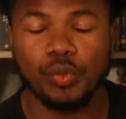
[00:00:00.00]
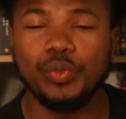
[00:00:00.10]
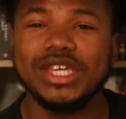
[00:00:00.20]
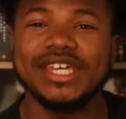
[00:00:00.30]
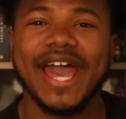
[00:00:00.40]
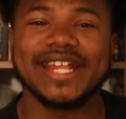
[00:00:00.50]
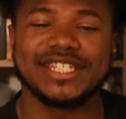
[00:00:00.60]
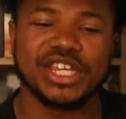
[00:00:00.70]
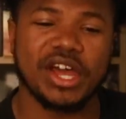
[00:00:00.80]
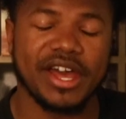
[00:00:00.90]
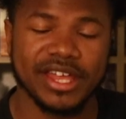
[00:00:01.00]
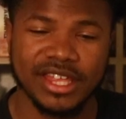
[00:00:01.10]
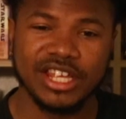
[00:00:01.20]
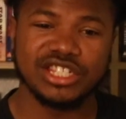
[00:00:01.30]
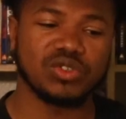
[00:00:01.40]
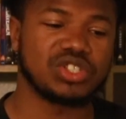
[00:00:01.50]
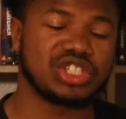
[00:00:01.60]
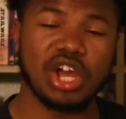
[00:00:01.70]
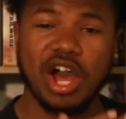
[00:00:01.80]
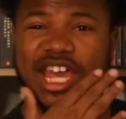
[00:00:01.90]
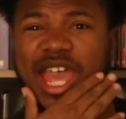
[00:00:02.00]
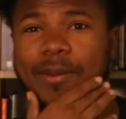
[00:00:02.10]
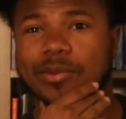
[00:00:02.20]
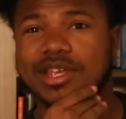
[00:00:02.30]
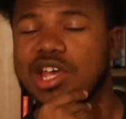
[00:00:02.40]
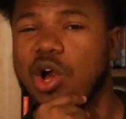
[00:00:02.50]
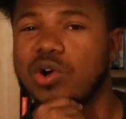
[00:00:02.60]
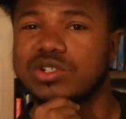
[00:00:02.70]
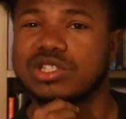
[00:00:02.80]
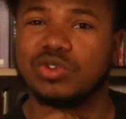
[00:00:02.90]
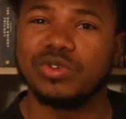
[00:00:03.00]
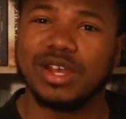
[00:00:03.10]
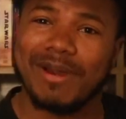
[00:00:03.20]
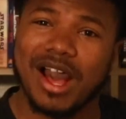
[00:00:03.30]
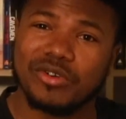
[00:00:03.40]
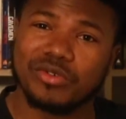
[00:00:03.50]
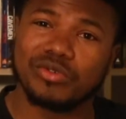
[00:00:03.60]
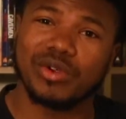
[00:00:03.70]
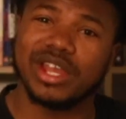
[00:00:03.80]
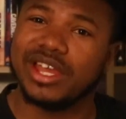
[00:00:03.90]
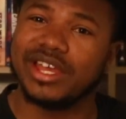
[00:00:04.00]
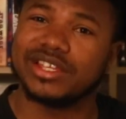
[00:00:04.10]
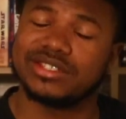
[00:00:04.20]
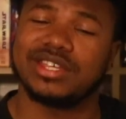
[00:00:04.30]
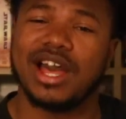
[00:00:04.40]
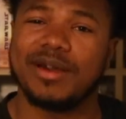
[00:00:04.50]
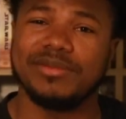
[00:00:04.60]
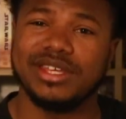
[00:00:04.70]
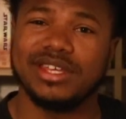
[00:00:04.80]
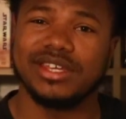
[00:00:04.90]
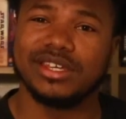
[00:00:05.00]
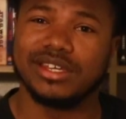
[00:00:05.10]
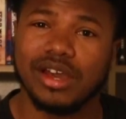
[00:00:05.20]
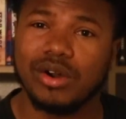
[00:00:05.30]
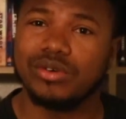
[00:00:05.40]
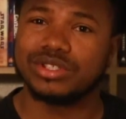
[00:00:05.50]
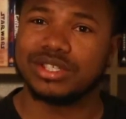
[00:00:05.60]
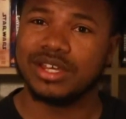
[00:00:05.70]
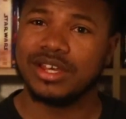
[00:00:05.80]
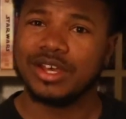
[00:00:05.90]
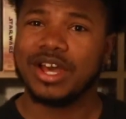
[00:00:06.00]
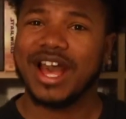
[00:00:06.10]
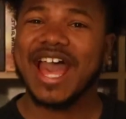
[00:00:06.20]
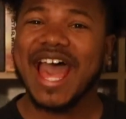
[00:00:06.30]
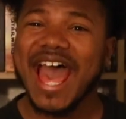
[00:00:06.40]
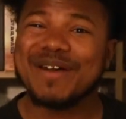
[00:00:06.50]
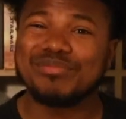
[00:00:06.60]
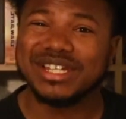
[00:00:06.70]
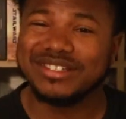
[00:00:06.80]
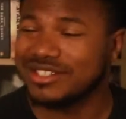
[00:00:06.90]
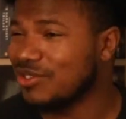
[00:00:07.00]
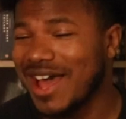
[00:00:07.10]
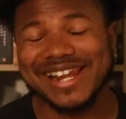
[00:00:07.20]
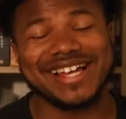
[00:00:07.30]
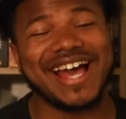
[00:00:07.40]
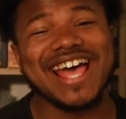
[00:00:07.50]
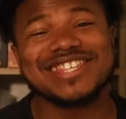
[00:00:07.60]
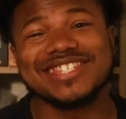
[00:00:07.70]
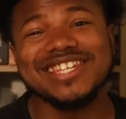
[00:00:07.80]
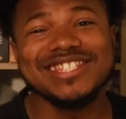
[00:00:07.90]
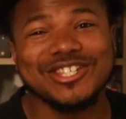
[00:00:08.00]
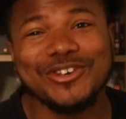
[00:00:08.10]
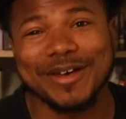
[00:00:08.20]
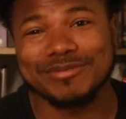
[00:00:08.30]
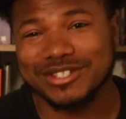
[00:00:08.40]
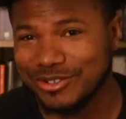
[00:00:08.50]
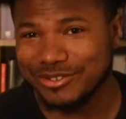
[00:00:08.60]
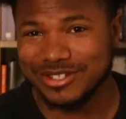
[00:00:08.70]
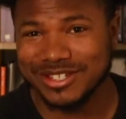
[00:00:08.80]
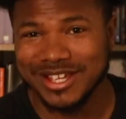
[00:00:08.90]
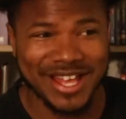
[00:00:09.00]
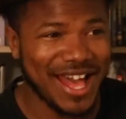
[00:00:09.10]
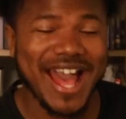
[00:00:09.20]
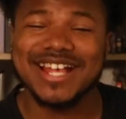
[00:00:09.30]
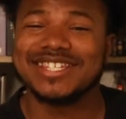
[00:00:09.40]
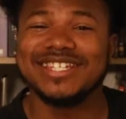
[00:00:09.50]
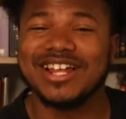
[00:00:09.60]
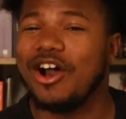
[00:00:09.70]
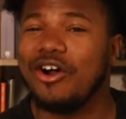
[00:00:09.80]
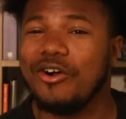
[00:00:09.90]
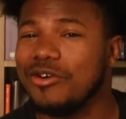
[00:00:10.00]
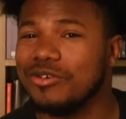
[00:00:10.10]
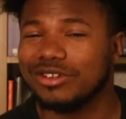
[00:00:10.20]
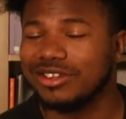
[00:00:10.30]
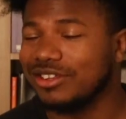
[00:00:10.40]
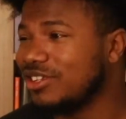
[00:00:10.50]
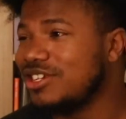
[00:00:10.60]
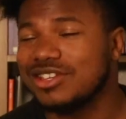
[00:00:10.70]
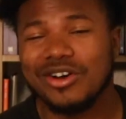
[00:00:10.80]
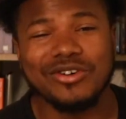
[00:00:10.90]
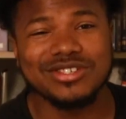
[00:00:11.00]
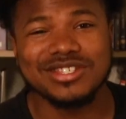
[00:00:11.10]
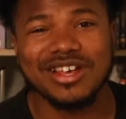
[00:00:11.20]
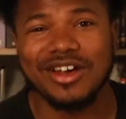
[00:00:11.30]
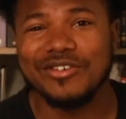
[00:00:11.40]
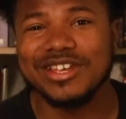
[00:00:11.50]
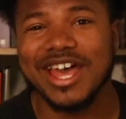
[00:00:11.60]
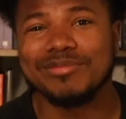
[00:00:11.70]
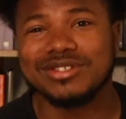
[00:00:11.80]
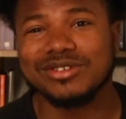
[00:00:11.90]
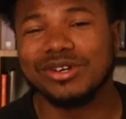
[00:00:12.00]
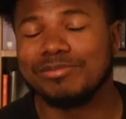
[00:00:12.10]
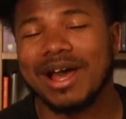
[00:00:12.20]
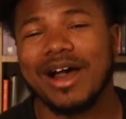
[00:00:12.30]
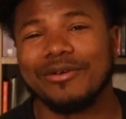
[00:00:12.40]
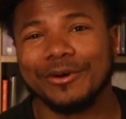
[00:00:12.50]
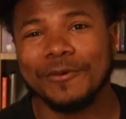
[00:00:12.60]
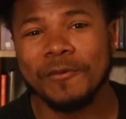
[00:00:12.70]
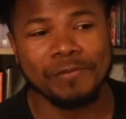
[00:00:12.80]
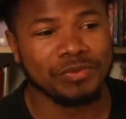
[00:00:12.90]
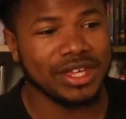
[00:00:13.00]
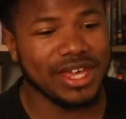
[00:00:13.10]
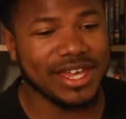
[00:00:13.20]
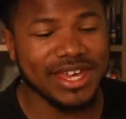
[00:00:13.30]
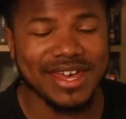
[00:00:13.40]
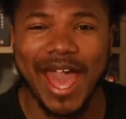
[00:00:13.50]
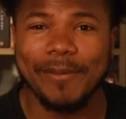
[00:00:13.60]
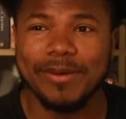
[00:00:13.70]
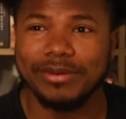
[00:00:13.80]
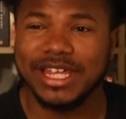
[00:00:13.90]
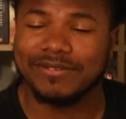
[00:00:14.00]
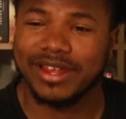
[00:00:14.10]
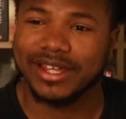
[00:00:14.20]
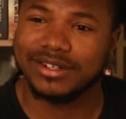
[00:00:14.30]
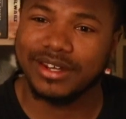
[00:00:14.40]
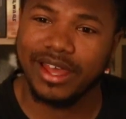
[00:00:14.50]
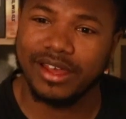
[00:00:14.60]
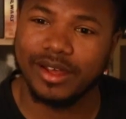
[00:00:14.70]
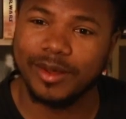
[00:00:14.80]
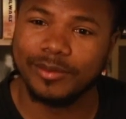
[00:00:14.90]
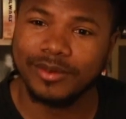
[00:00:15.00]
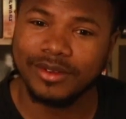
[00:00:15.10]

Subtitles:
We got John. So John came up with this whole story about Greg, Tommy, Ghost. I believe the story. I seen the 2 episodes. I seen every episode of Power, and he had me believing like, damn,